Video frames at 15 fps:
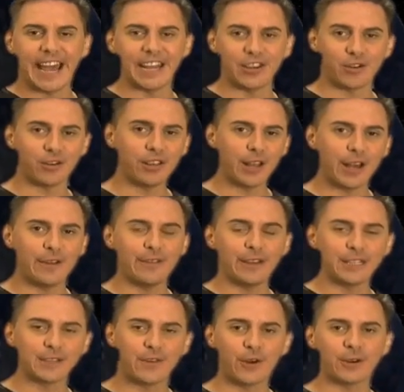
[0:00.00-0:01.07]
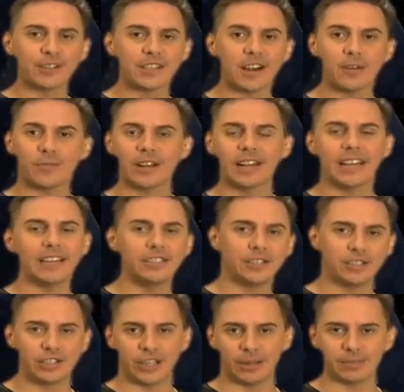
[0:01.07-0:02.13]
And your love is focused on
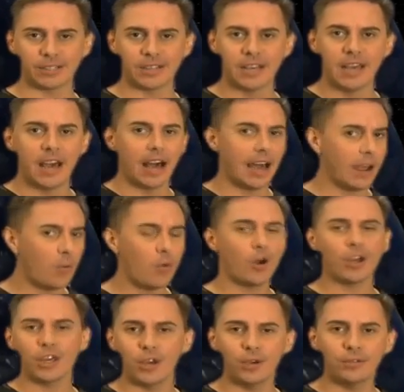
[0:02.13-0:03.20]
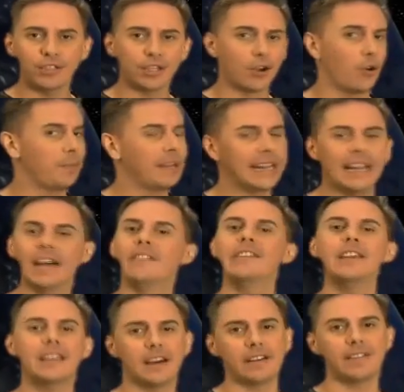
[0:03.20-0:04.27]
relationships. I want you to go be
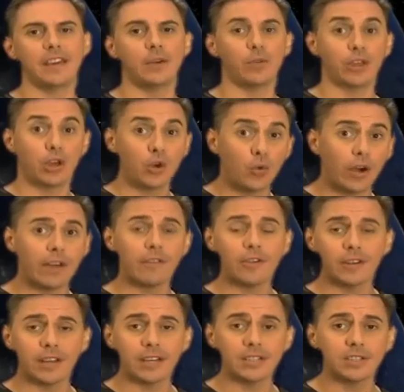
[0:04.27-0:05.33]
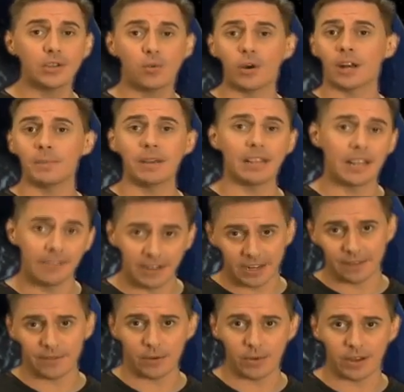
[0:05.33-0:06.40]
lovey-dovey with whoever it is you want to be
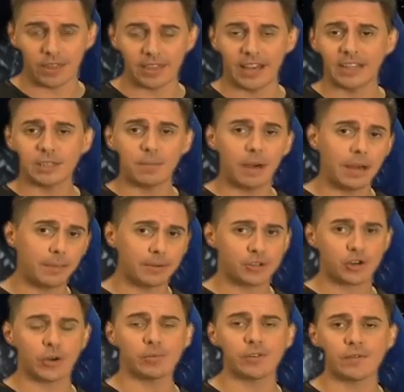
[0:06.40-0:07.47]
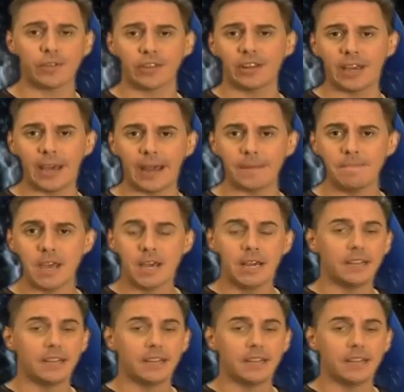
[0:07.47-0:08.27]
lovey-dovey with. That's my prescription for the day.